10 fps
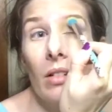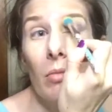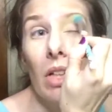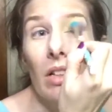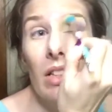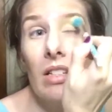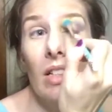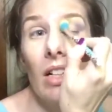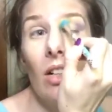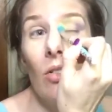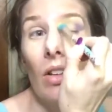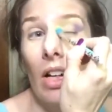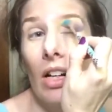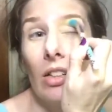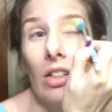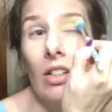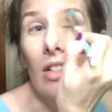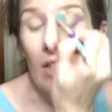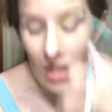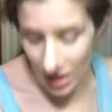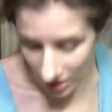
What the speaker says: But at least I know the color is there.